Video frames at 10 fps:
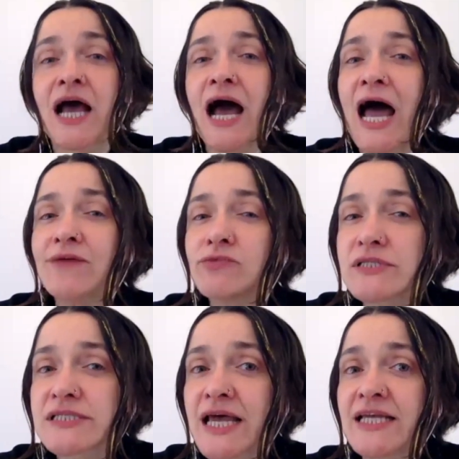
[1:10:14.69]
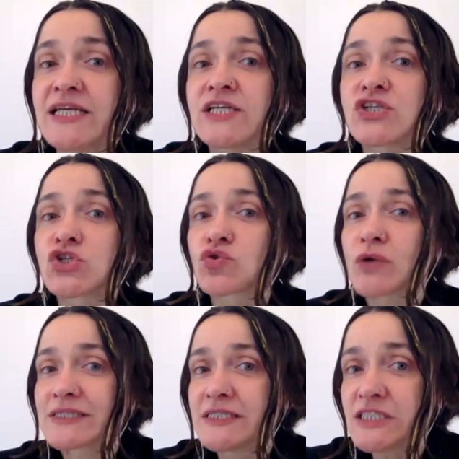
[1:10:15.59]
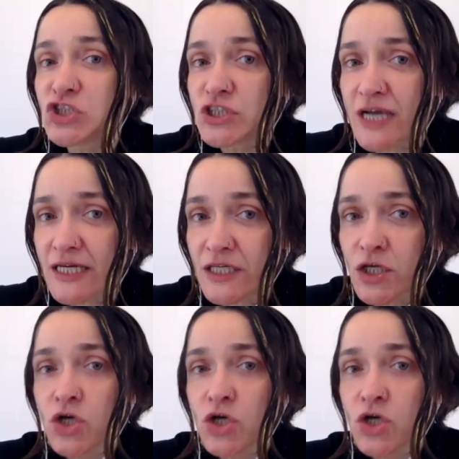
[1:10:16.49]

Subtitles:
I would say, strategically